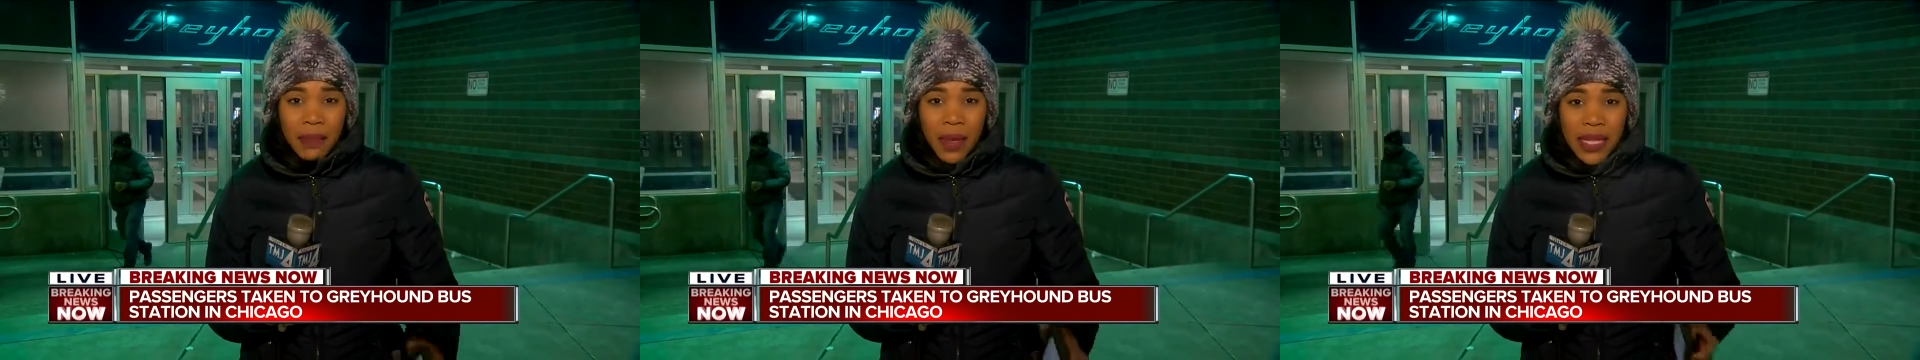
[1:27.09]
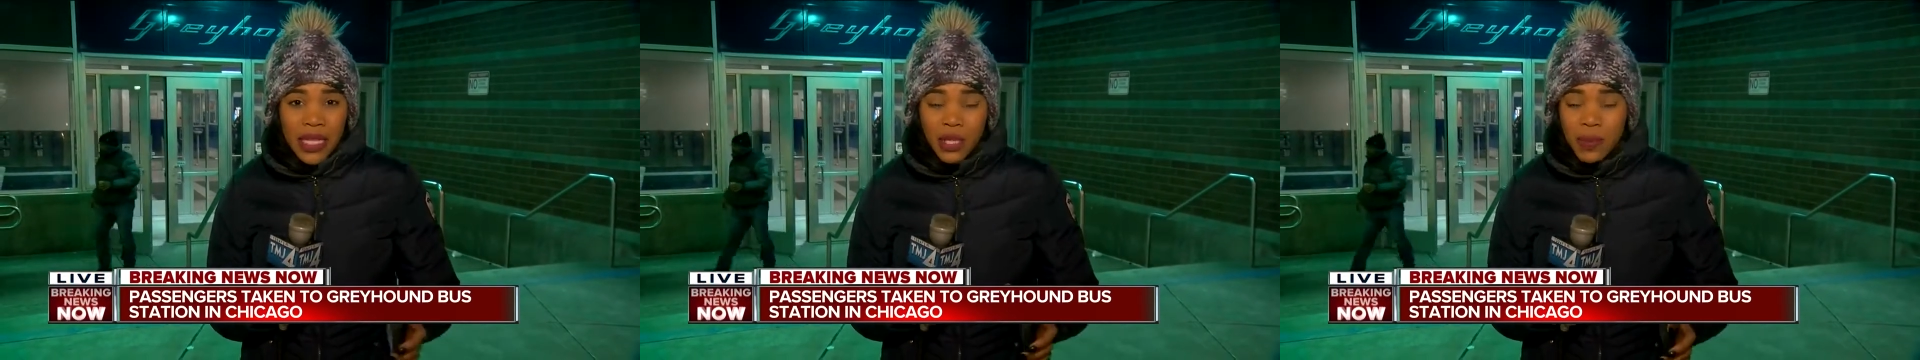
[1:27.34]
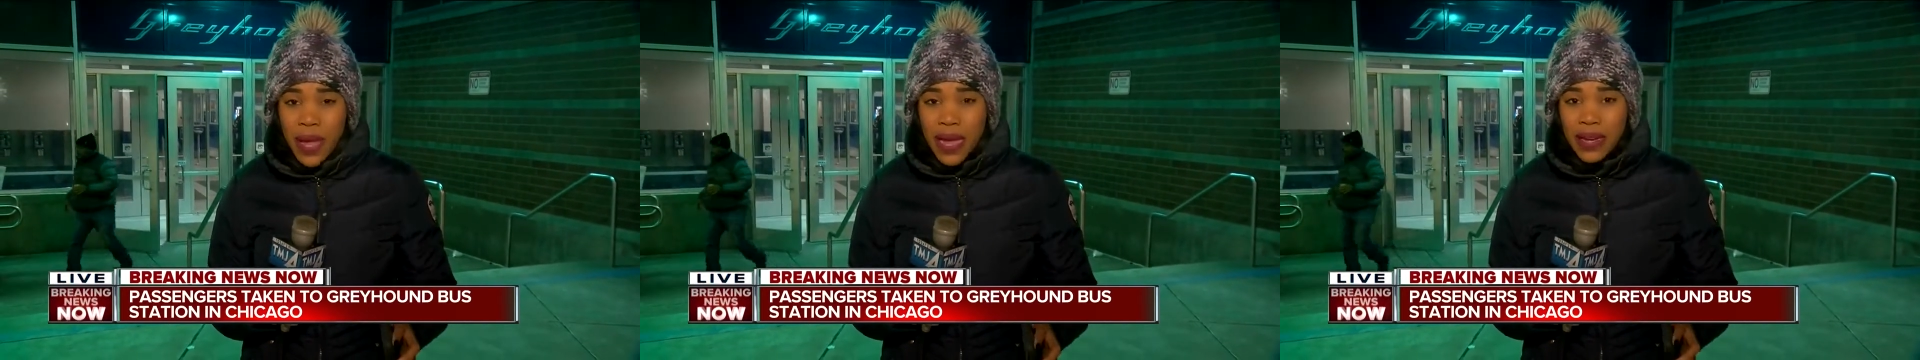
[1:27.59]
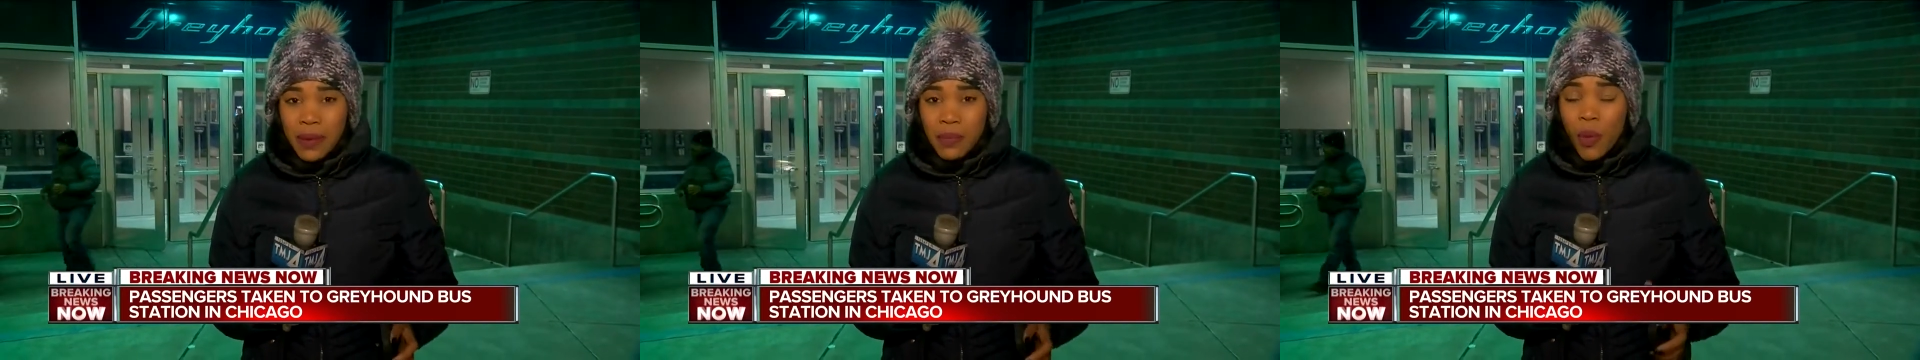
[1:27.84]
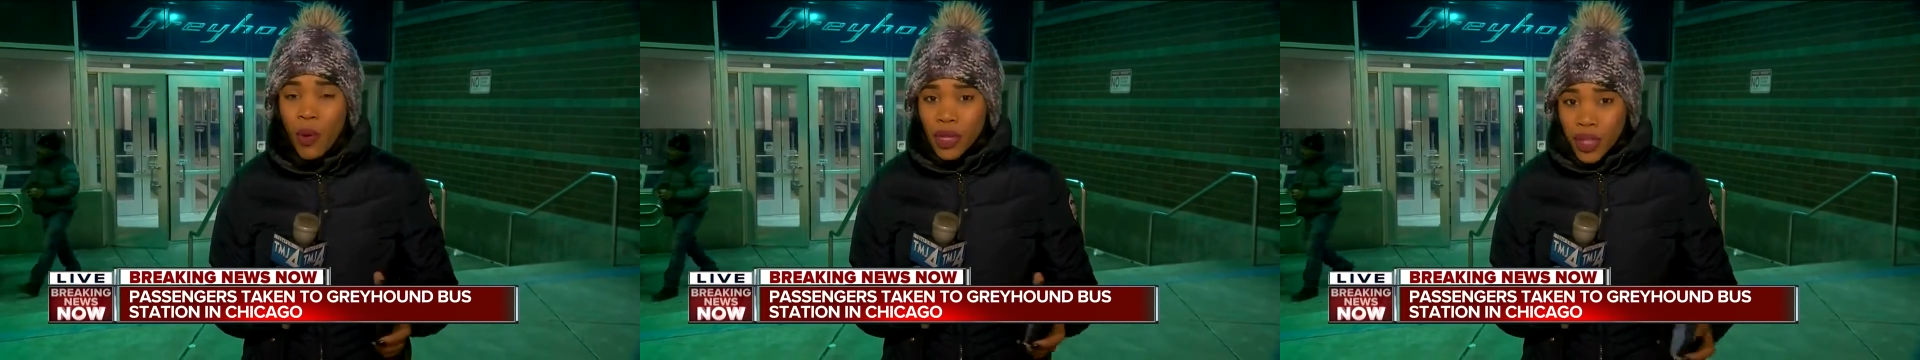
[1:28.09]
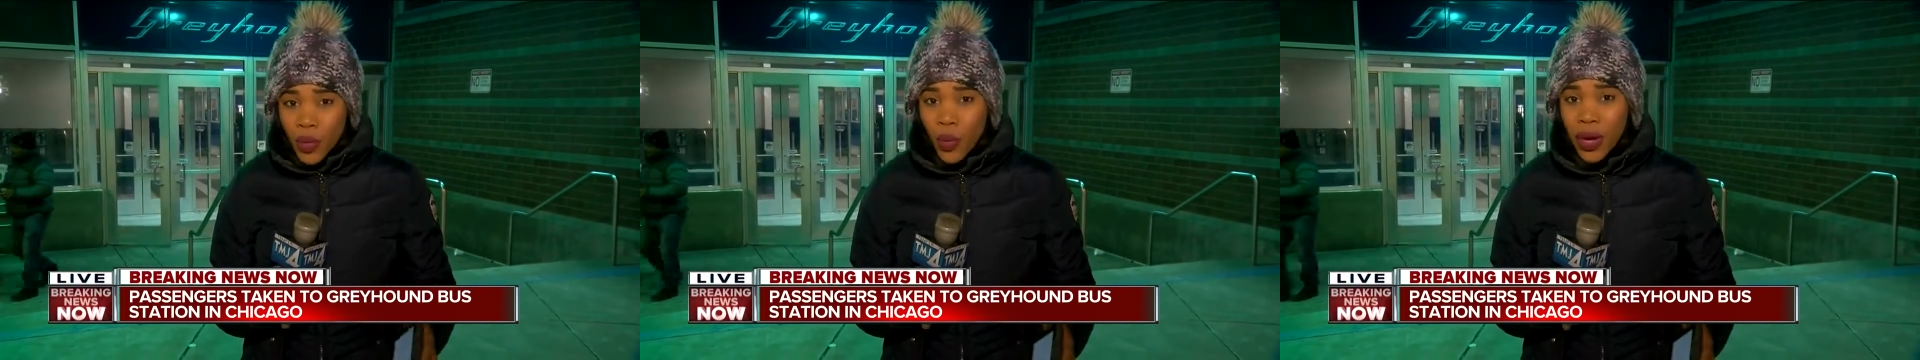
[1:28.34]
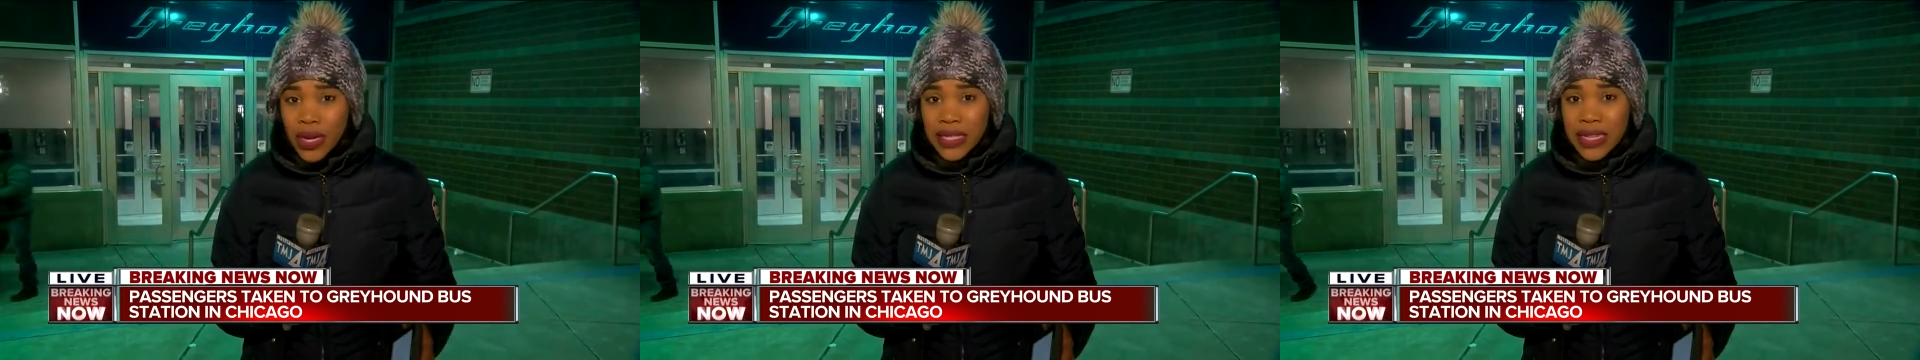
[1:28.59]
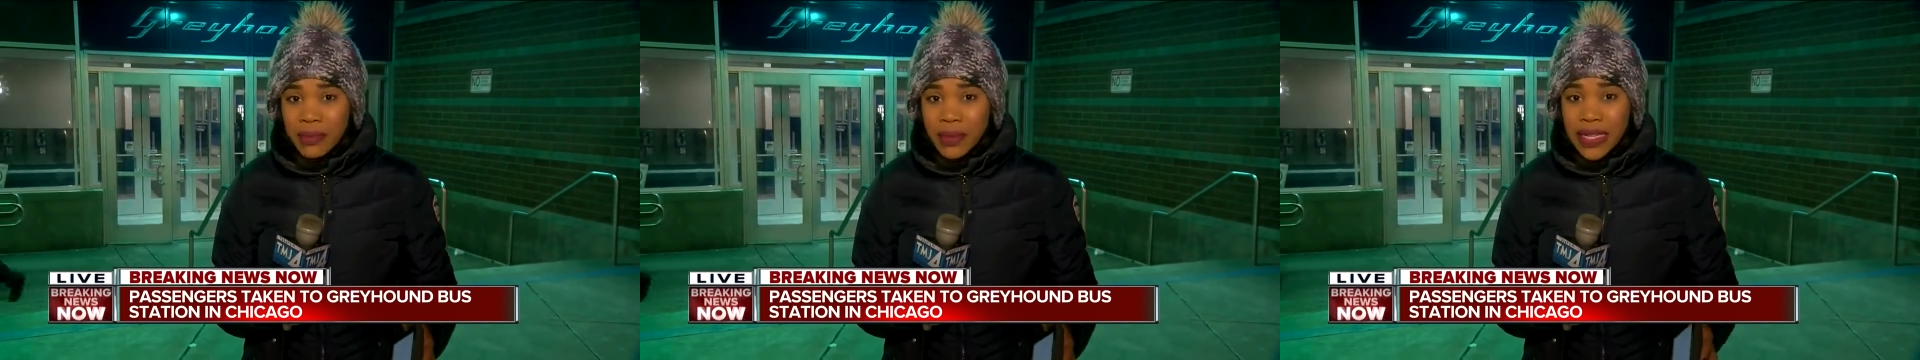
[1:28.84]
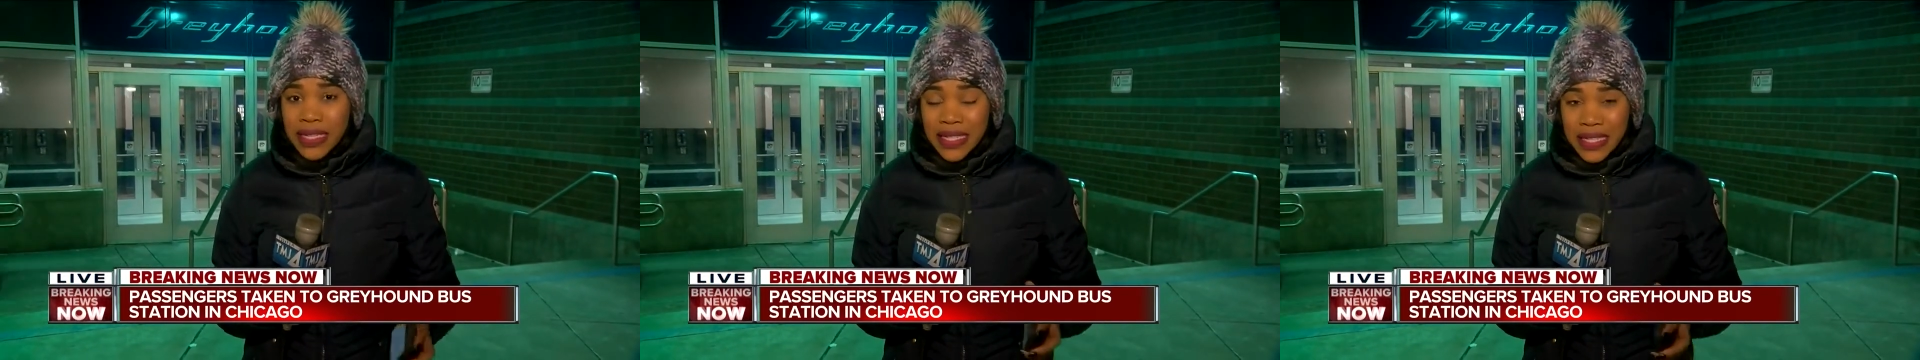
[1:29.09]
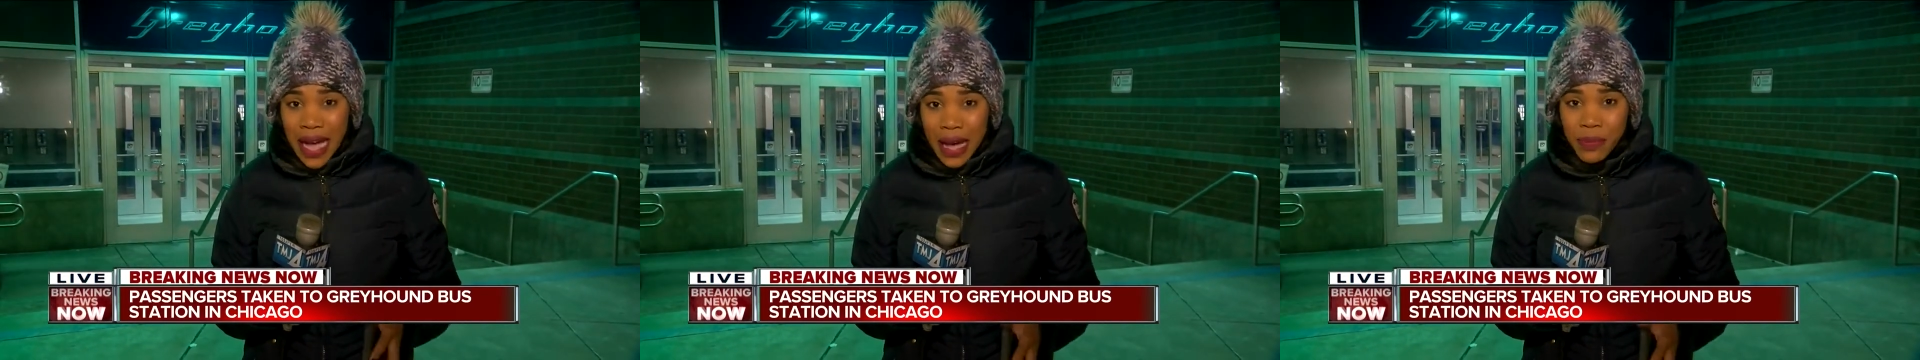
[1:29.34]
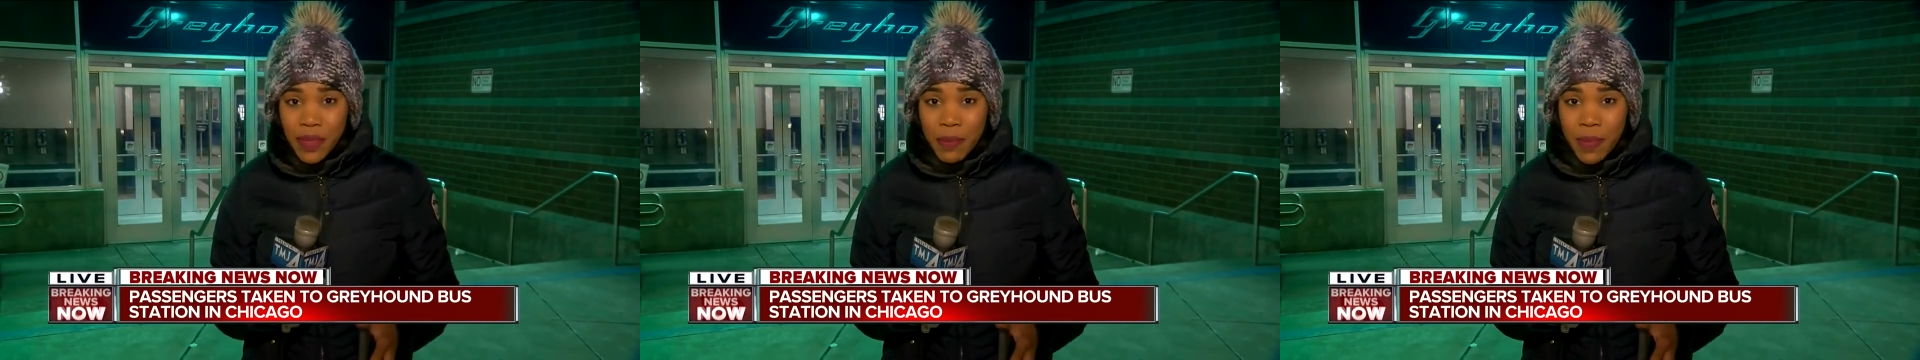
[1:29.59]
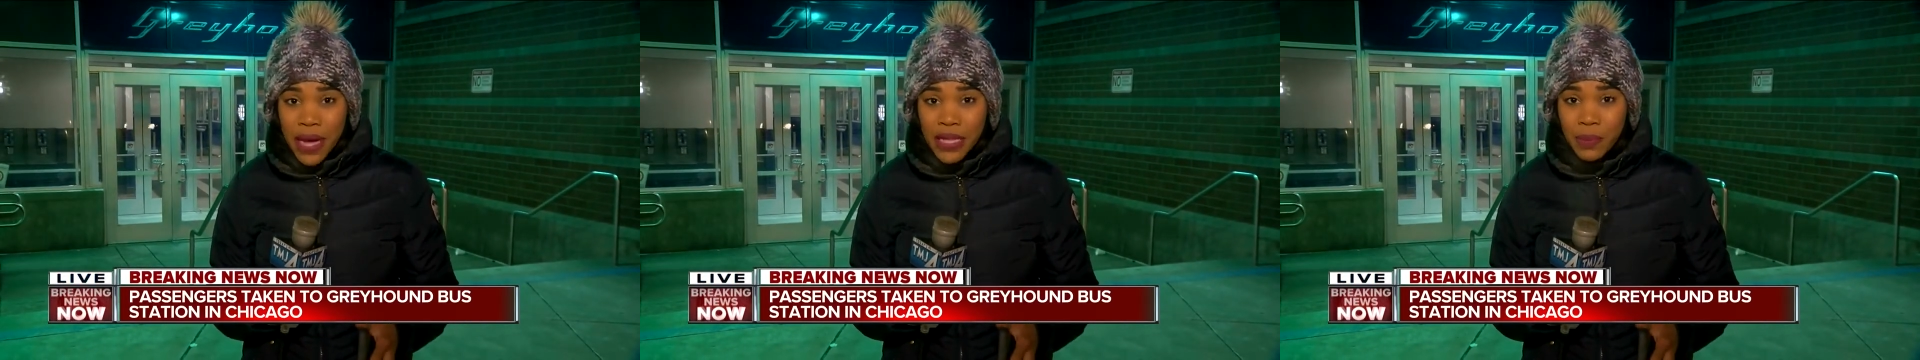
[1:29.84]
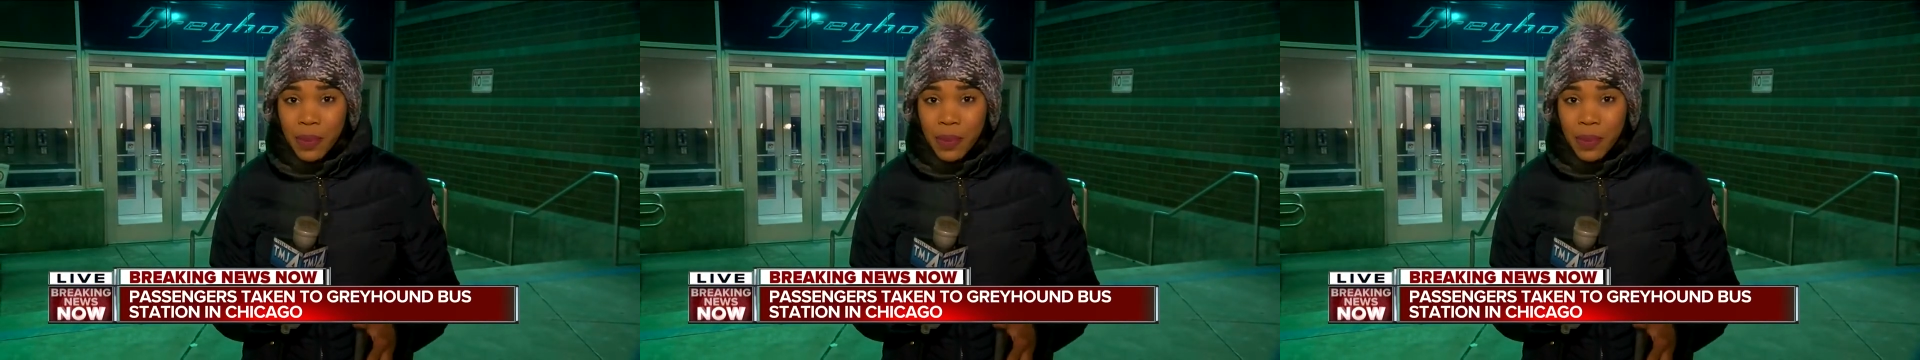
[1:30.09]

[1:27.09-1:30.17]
police made more than one attempt to stop the bus,